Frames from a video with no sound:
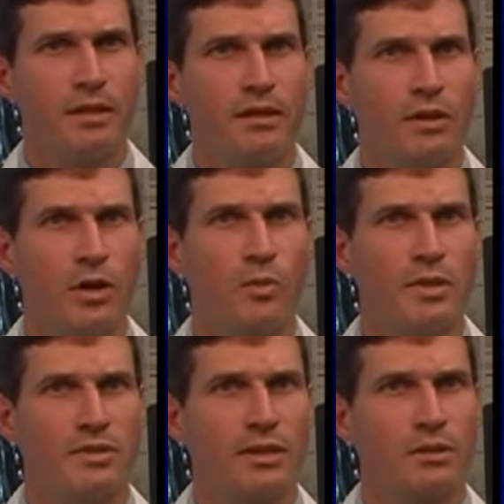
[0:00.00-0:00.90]
The hope
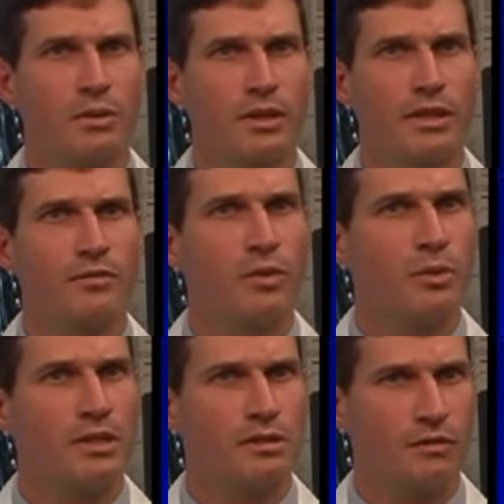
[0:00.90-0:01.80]
is that the relief will
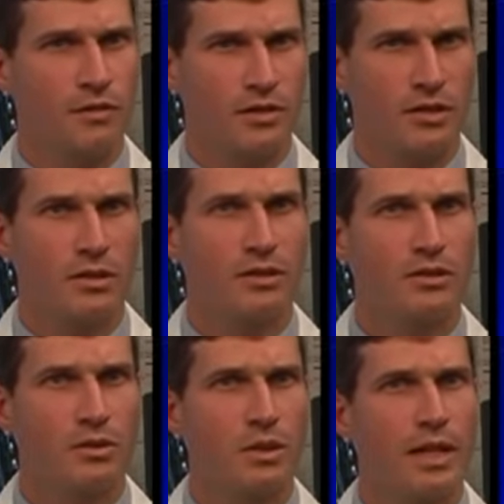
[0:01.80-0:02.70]
be sufficient
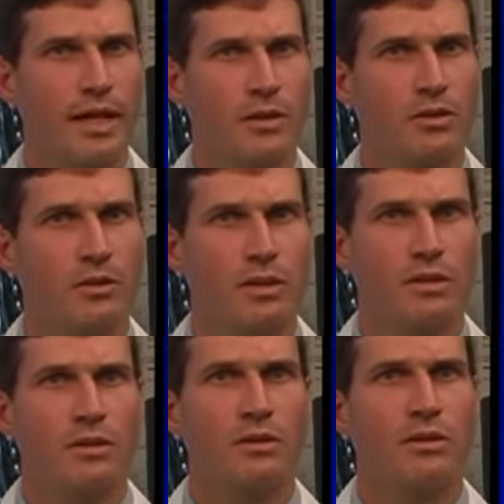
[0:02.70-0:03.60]
to allow you to
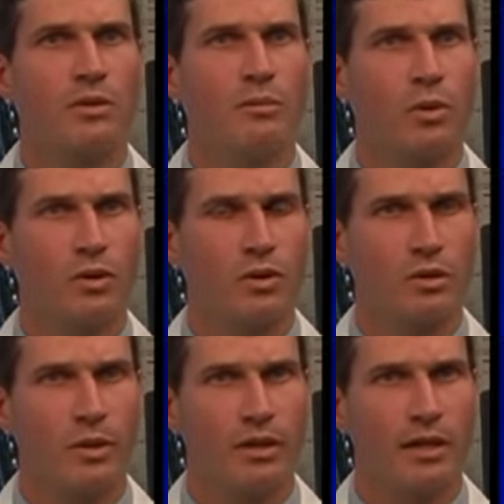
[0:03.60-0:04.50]
return to a more
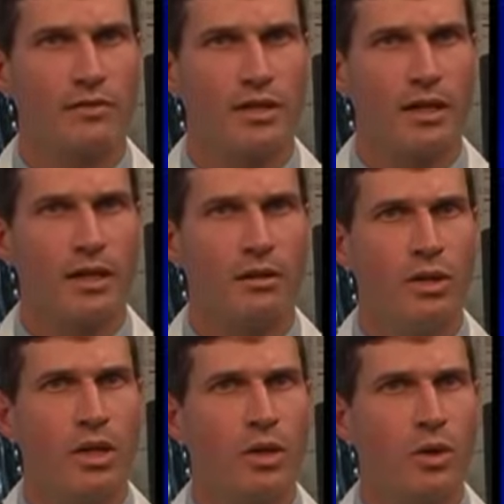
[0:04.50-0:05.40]
normal lifestyle
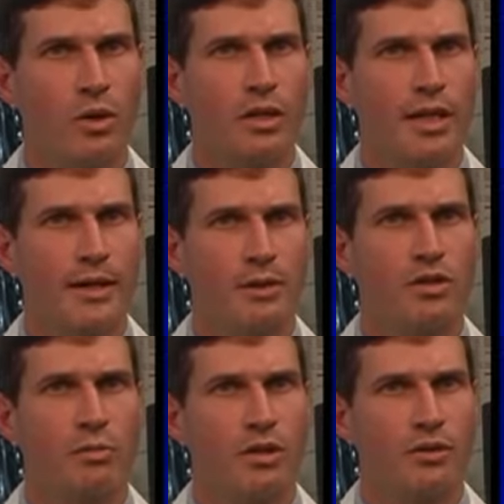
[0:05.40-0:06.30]
or allow you
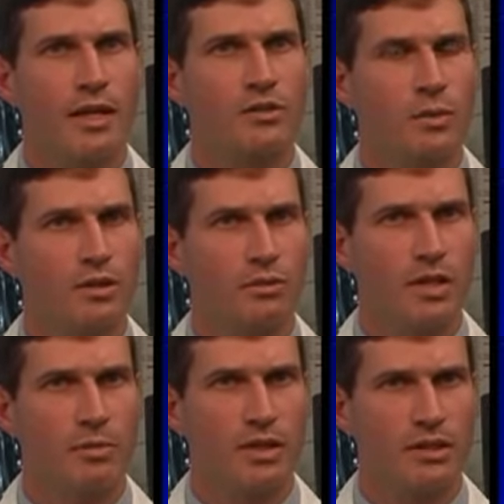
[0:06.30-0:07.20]
to progress with a
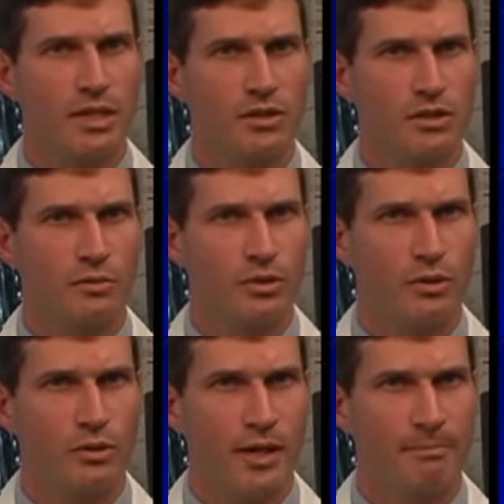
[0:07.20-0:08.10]
rehabilitation
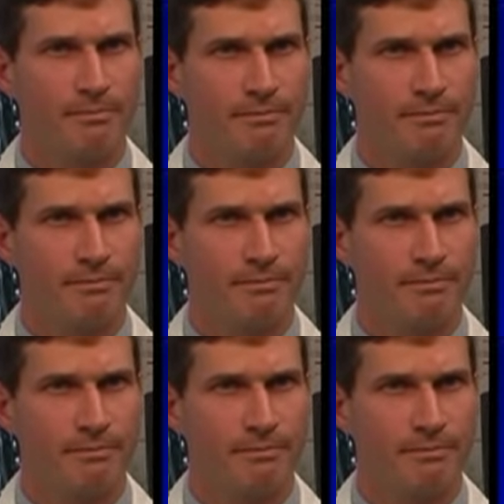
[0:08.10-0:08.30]
program.